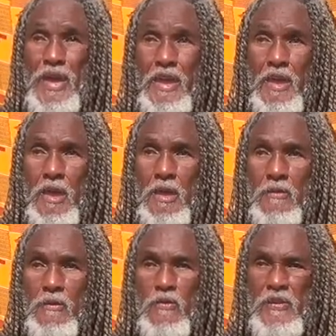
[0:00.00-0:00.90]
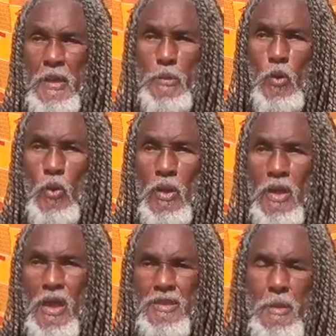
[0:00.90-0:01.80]
weak, feeble,
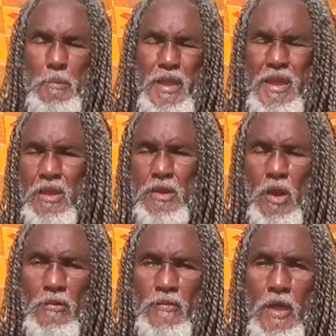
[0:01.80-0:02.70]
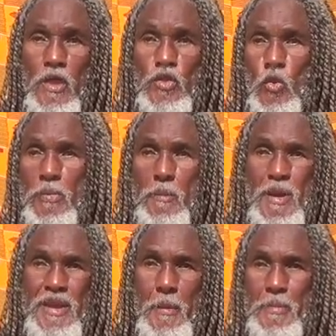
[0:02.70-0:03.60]
and deplete enough to be
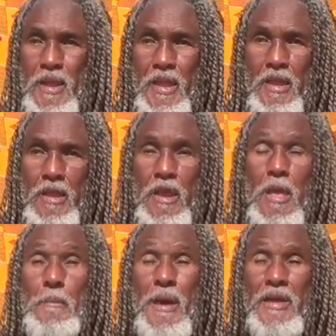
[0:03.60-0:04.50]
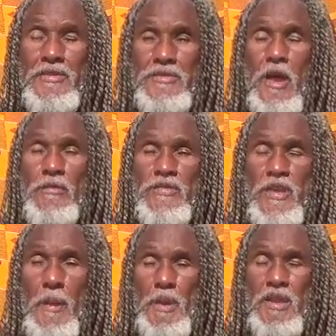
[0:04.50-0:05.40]
manipulated by
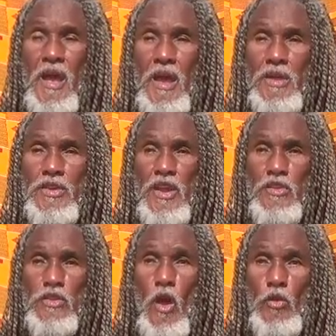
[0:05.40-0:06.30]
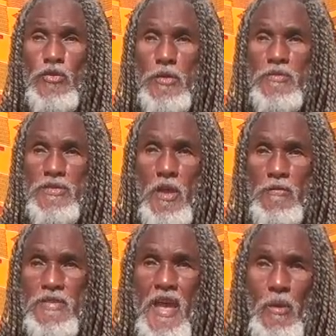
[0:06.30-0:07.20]
self-sabotaging thoughts of
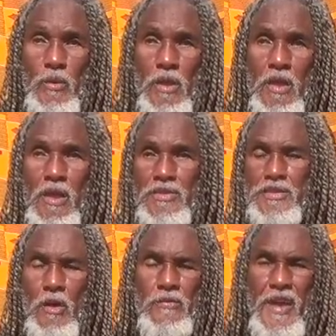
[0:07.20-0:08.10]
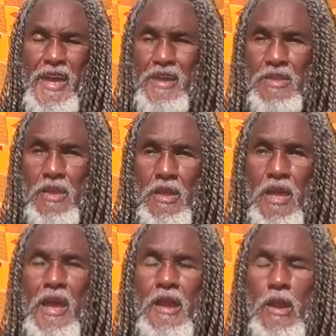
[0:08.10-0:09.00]
self-doubt, self-hate,
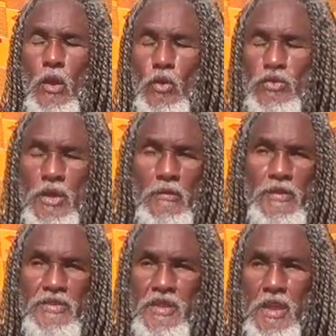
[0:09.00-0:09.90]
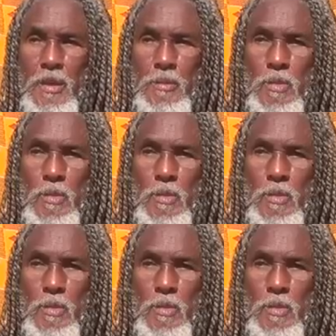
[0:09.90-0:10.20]
and low self-esteem,